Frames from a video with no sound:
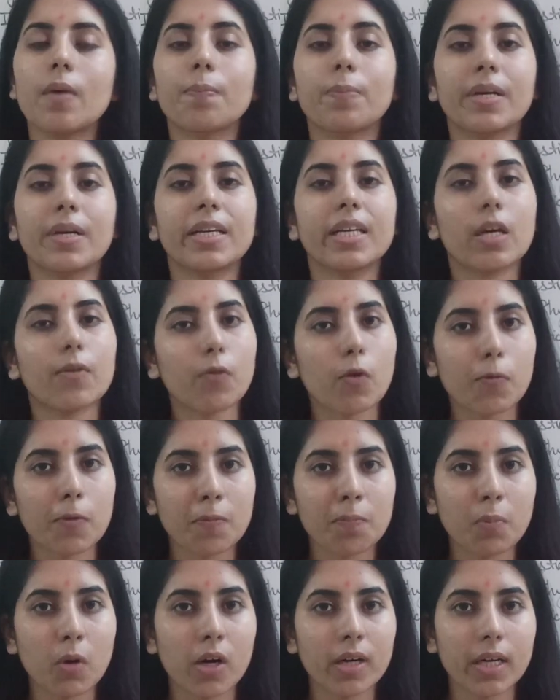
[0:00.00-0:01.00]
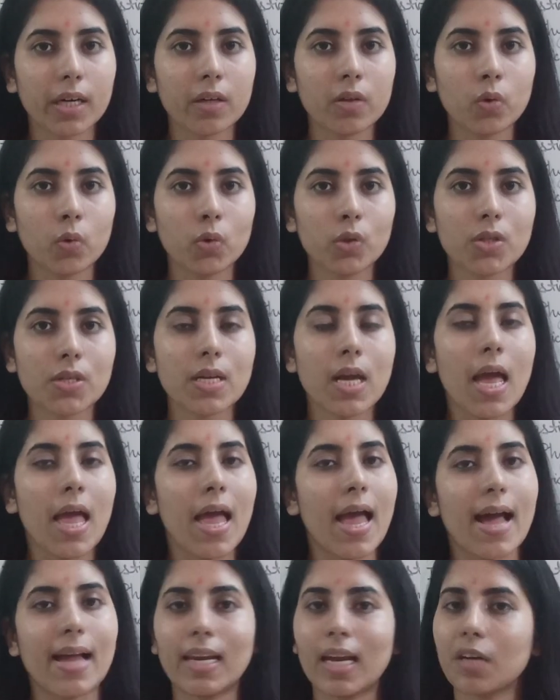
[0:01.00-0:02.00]
PDF of important notes
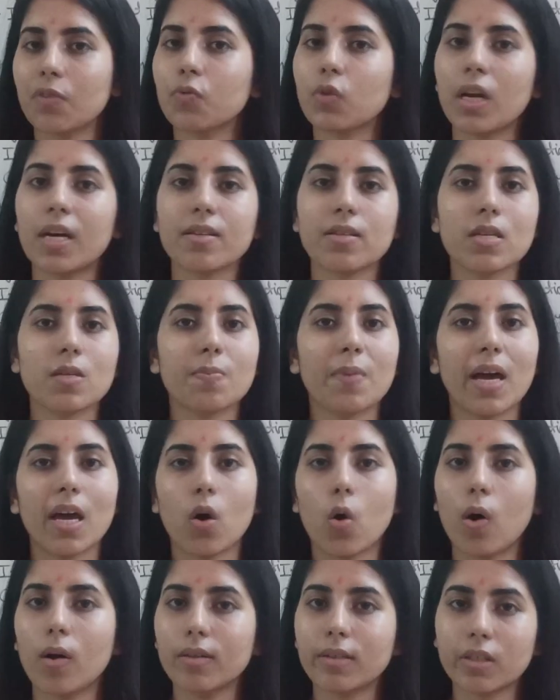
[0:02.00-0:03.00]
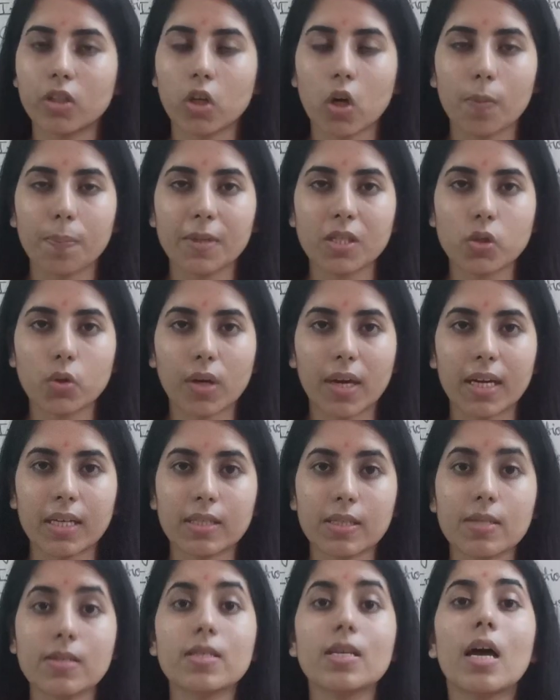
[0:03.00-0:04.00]
and live classes by all the top
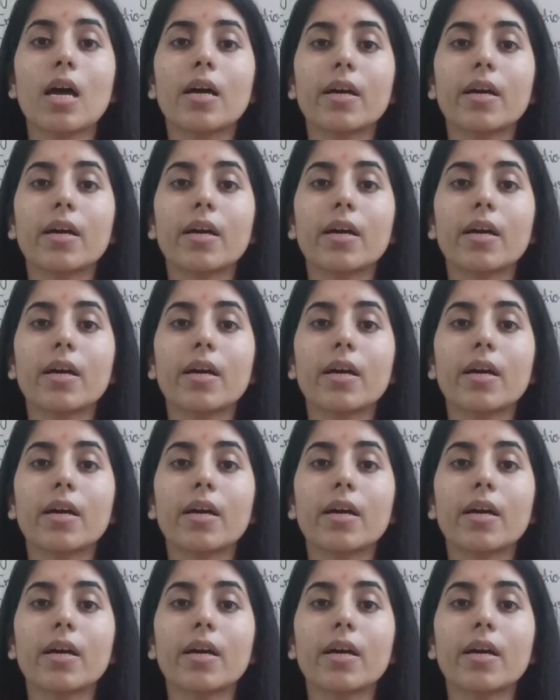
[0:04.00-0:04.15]
educators.